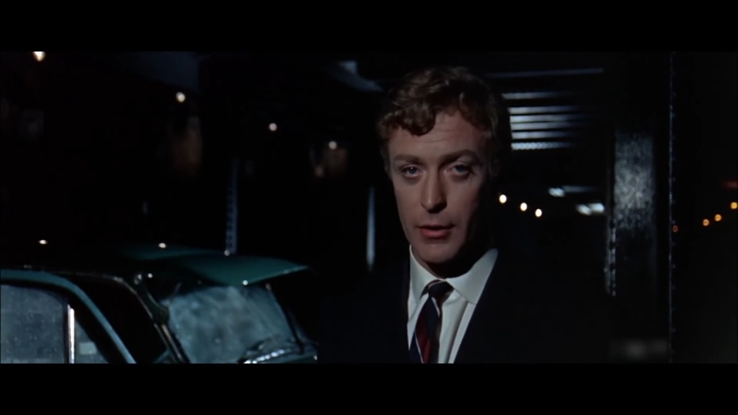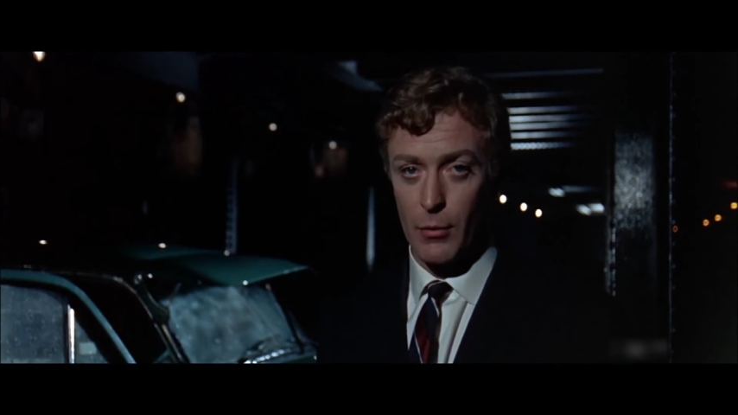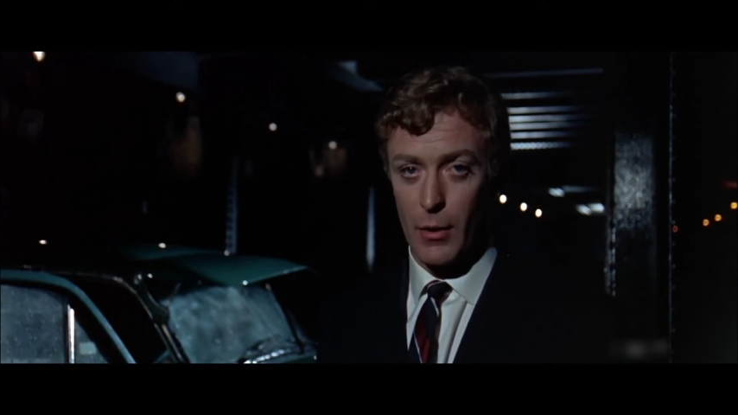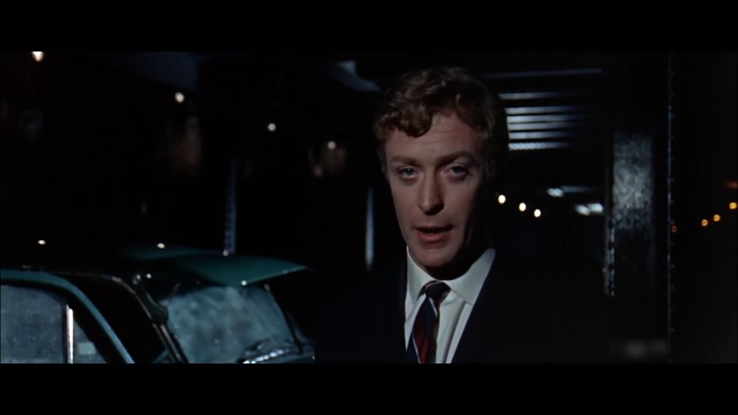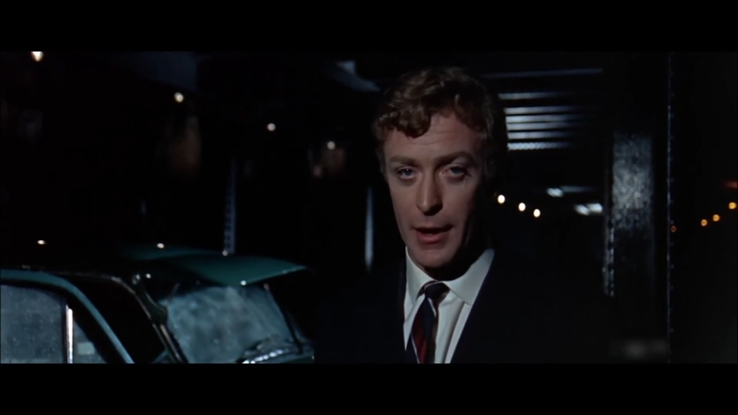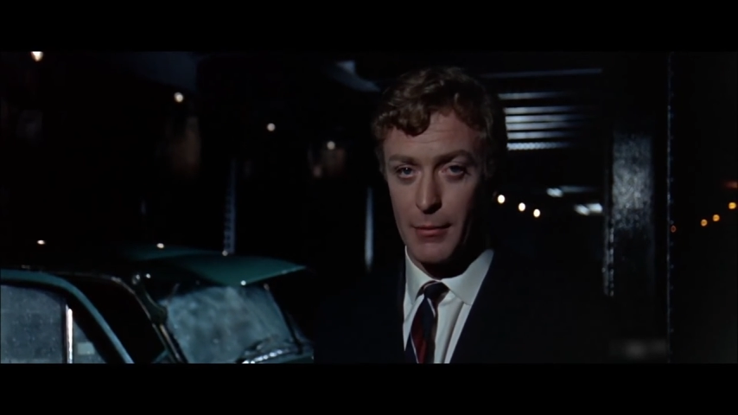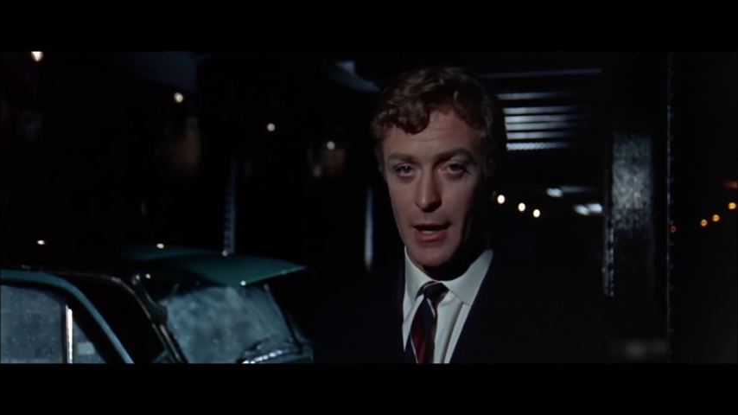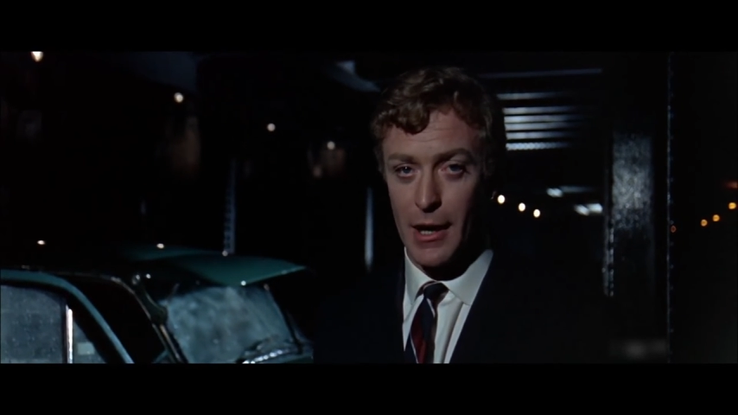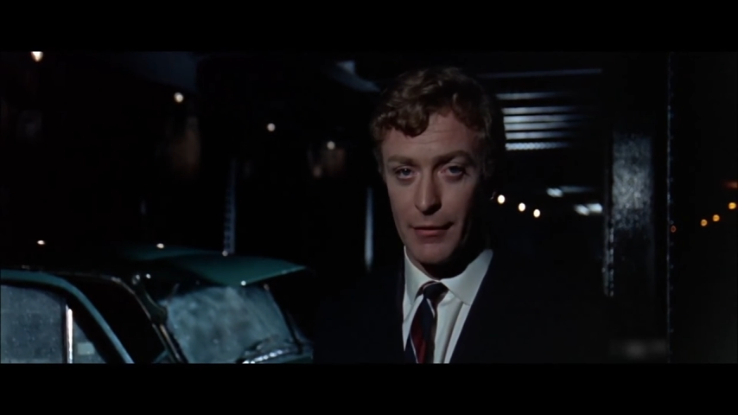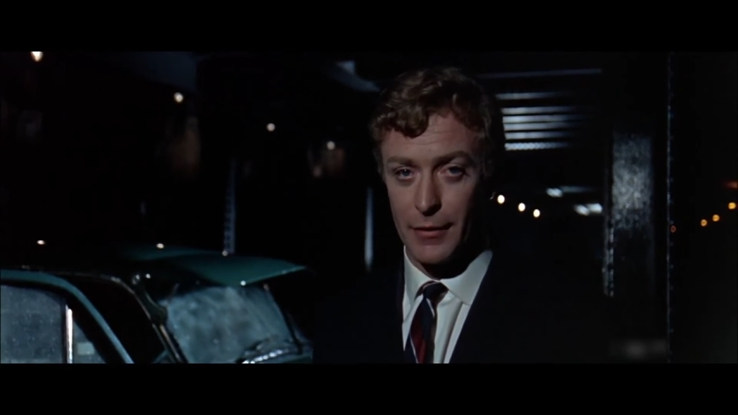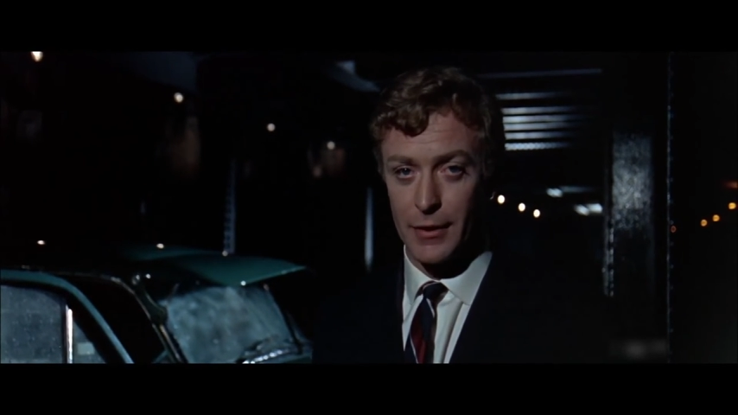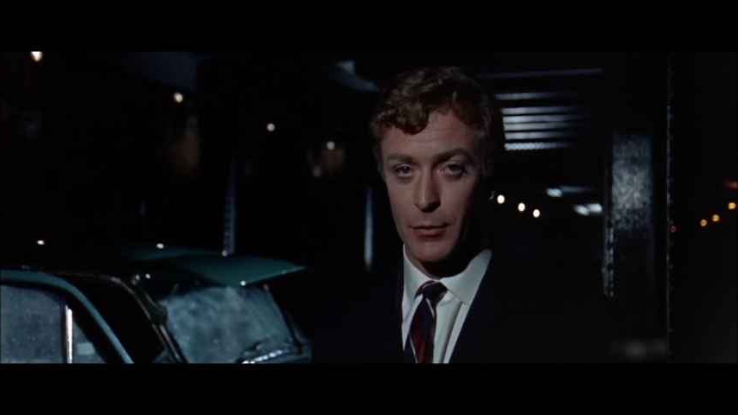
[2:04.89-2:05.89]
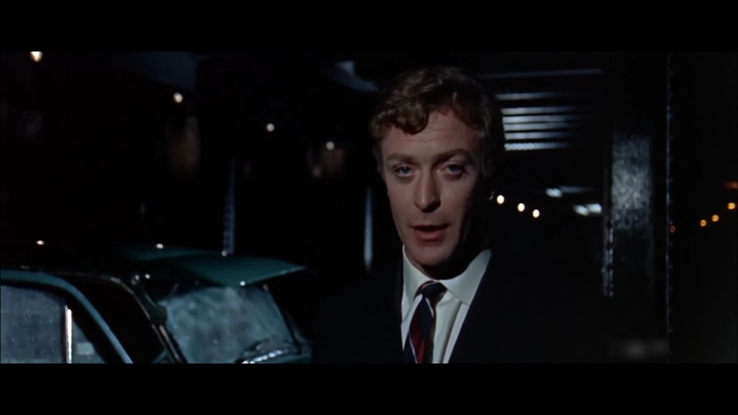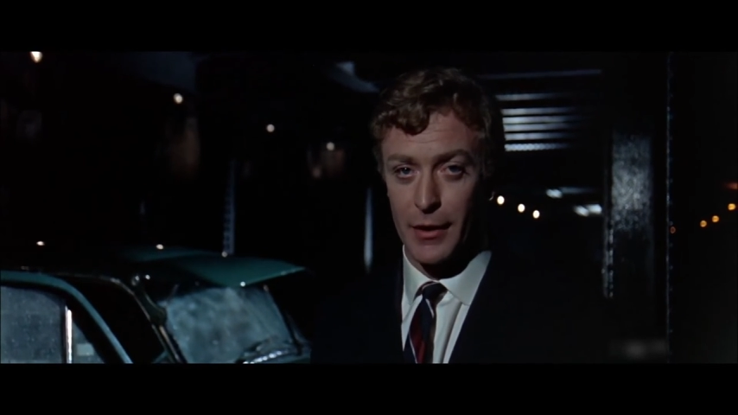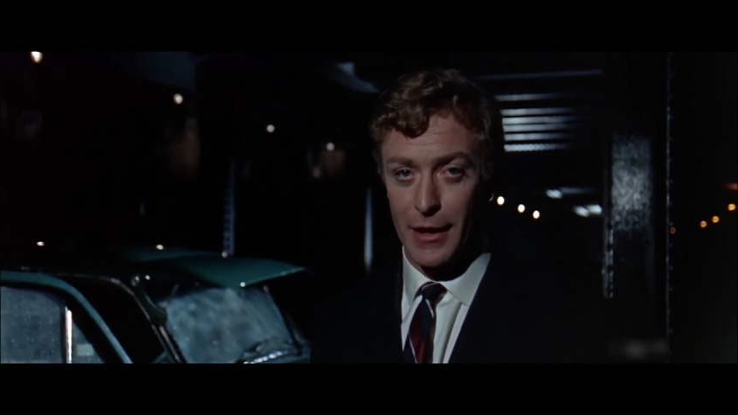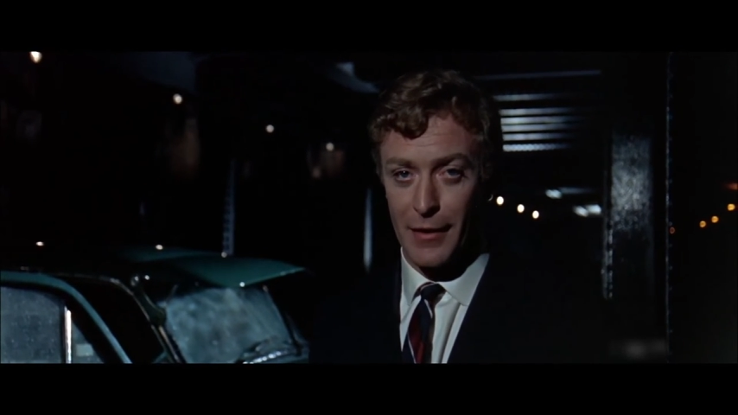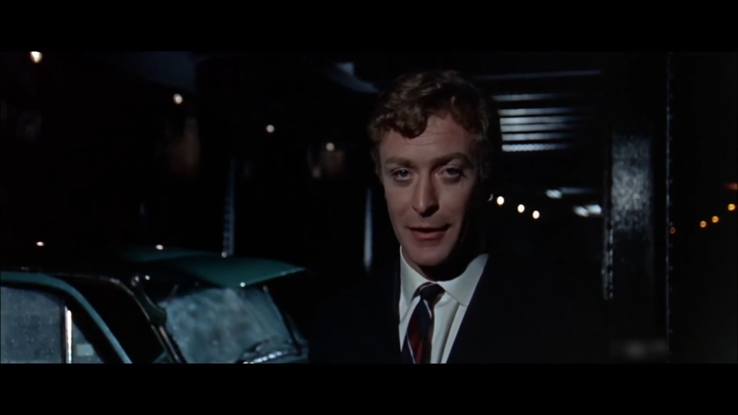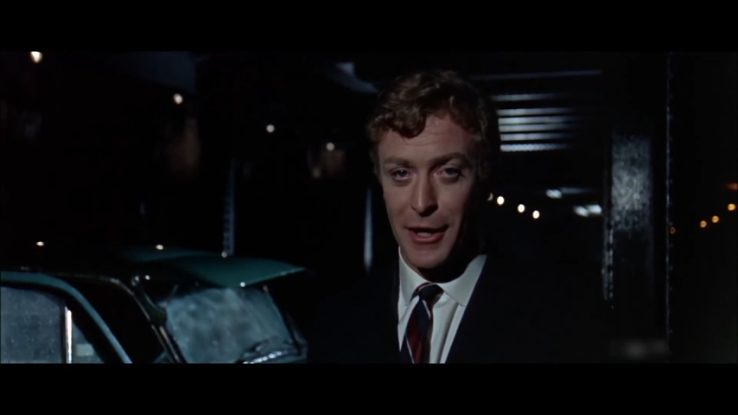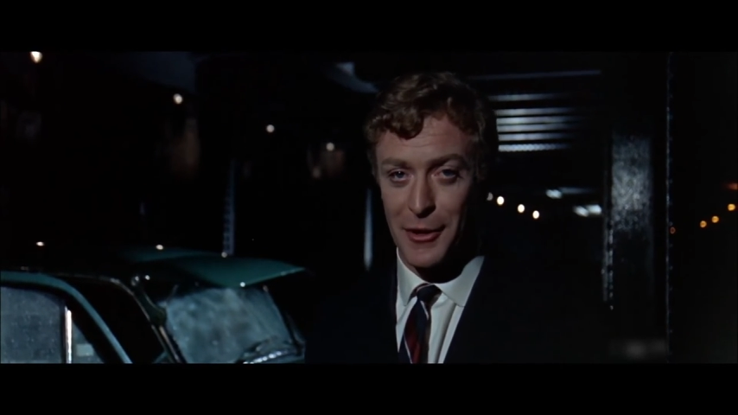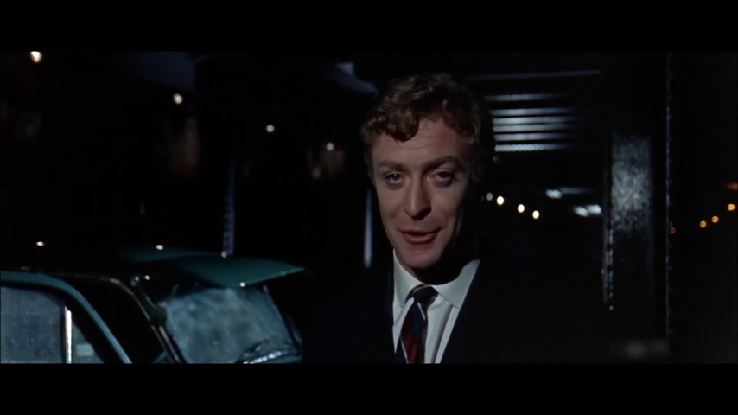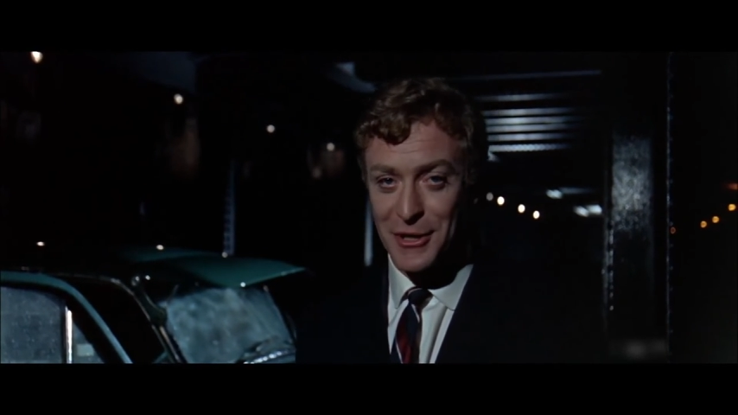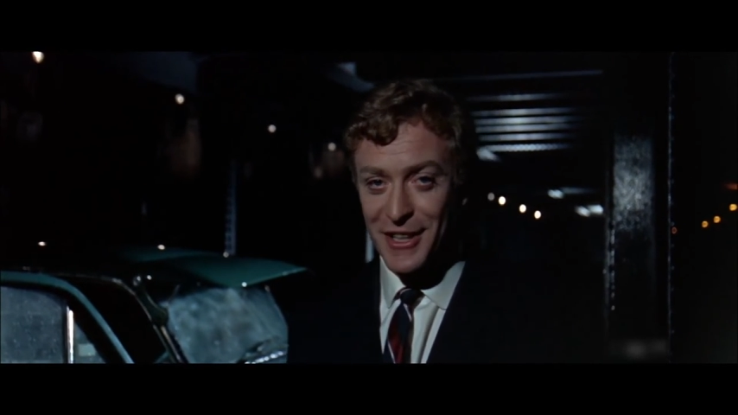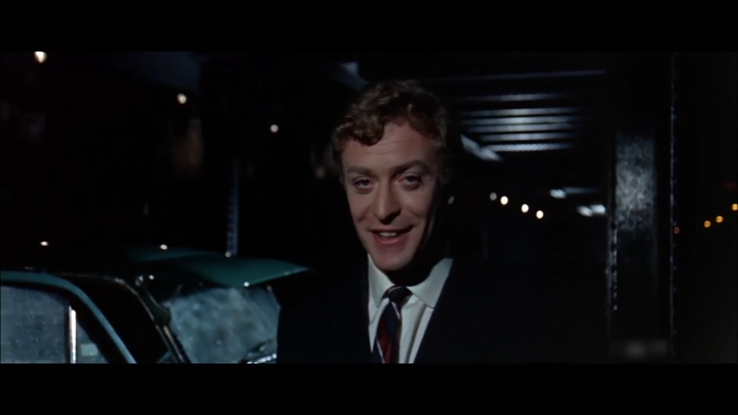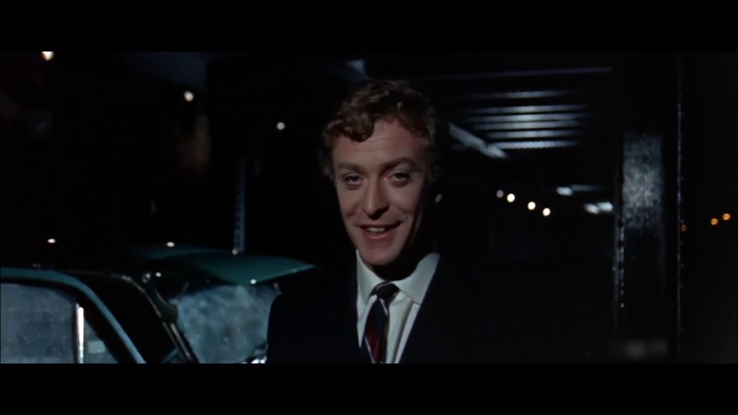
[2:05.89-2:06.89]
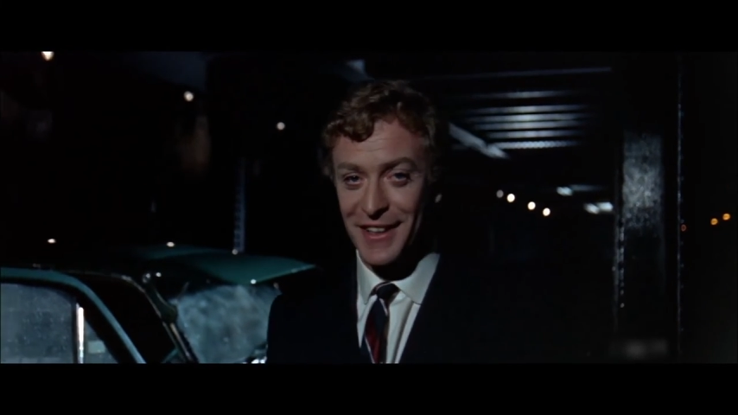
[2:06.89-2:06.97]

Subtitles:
get one of them laughing, you won't get nothing else.